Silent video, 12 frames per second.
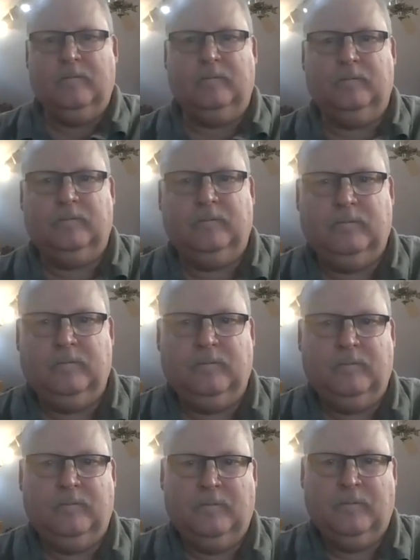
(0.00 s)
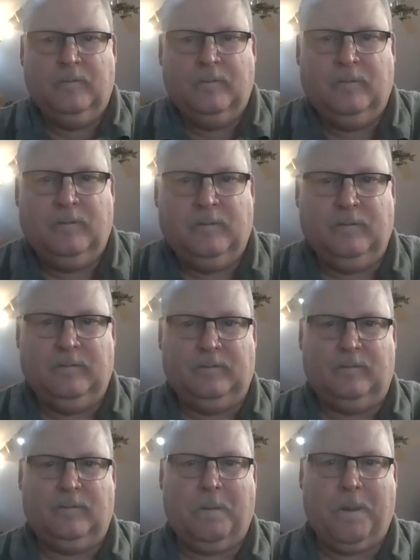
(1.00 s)

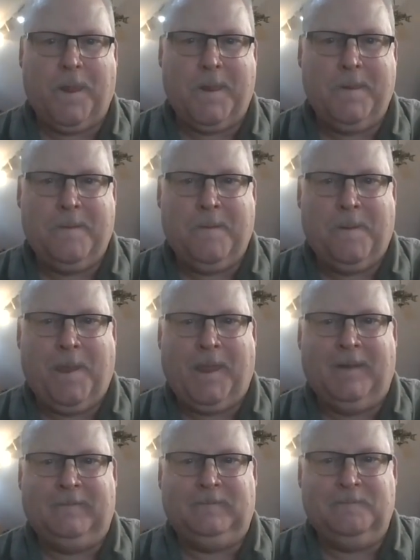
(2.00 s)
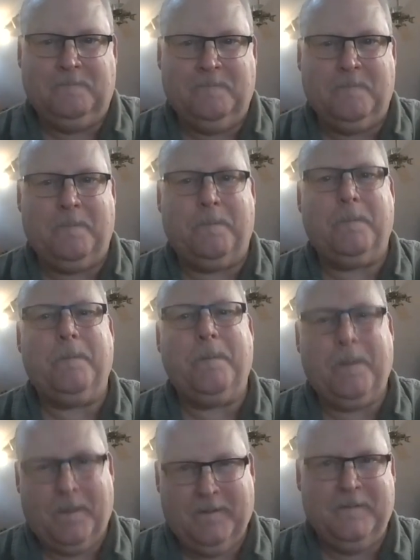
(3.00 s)

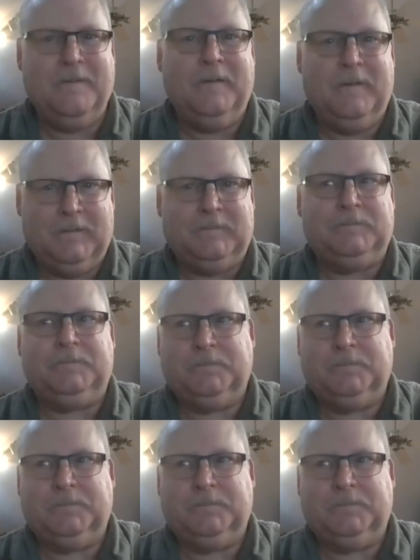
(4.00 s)
[no speech]